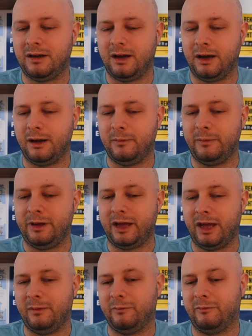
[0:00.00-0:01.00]
uh,
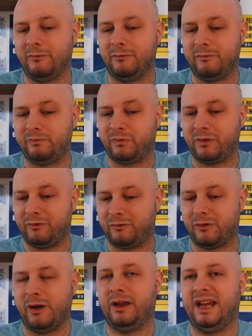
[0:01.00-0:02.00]
became
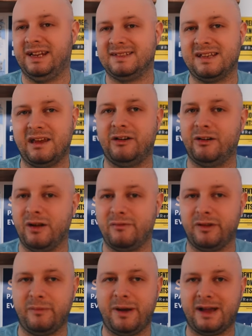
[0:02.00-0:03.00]
front and centered
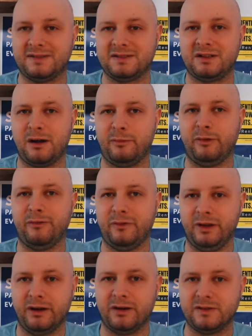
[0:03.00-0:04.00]
over the past couple of
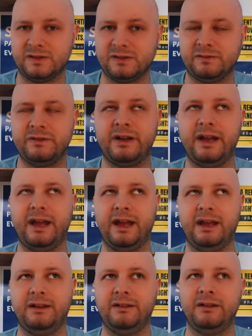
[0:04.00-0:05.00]
years.
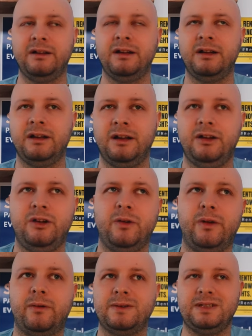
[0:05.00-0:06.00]
And, you know,
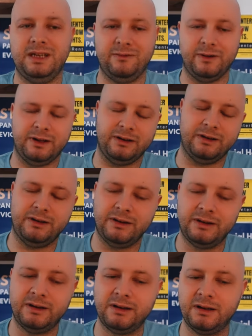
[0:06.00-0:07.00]
there was even
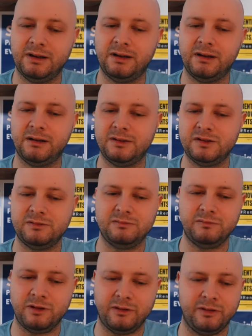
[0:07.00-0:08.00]

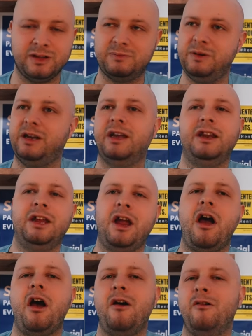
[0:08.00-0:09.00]
this
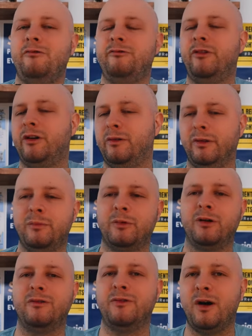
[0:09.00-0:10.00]
beginning of a
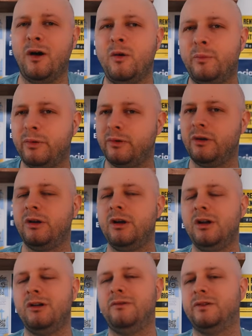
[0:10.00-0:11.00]
glimmer of hope
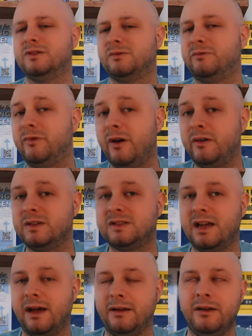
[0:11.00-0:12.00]
for some folks
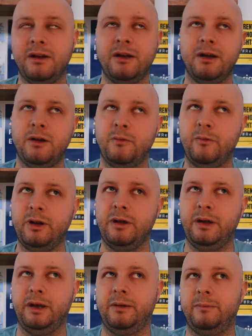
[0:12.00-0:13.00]
that
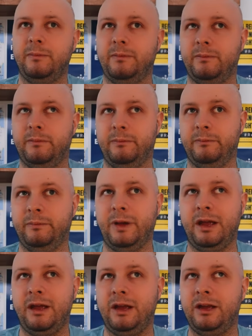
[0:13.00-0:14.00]
we
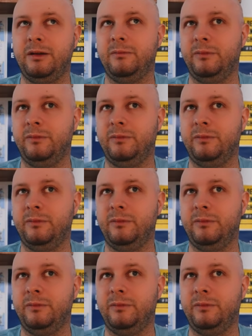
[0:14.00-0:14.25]
may